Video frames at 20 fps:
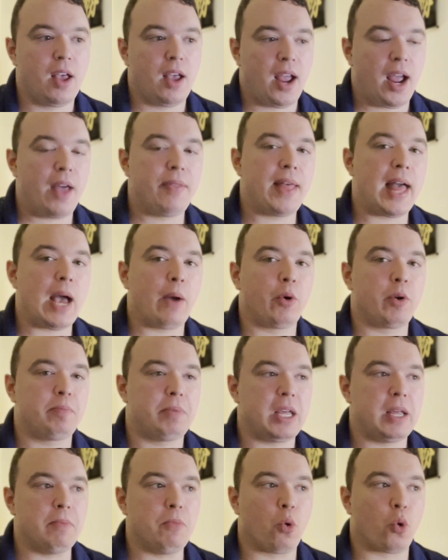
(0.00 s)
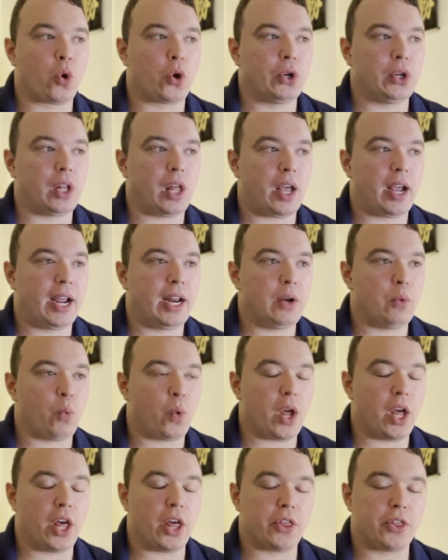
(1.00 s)
And that would be more in line
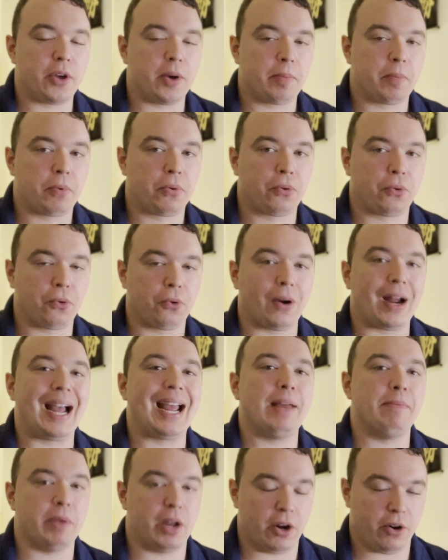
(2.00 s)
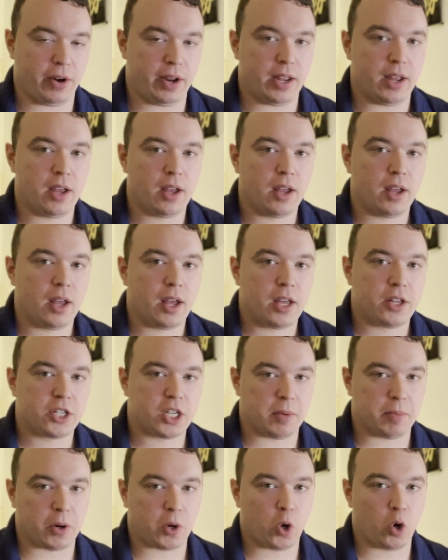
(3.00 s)
with primary
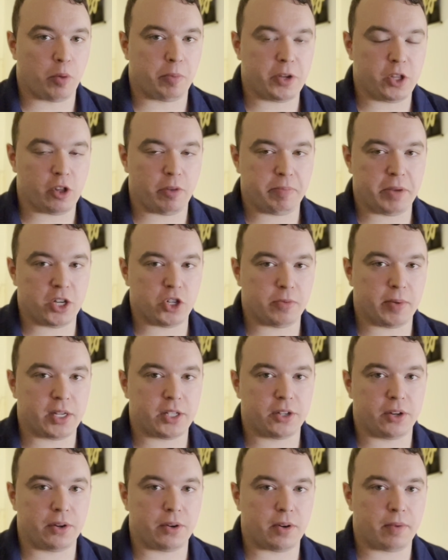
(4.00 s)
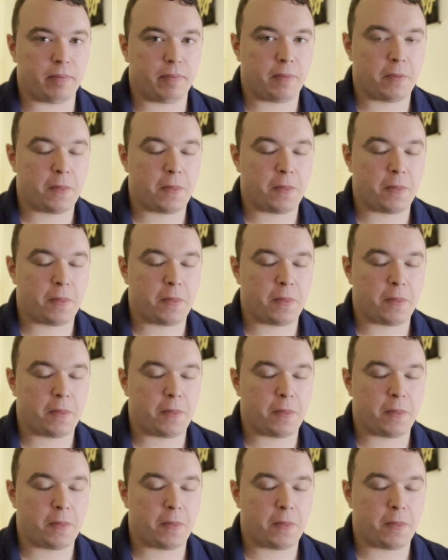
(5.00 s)
subacromial impingement syndrome.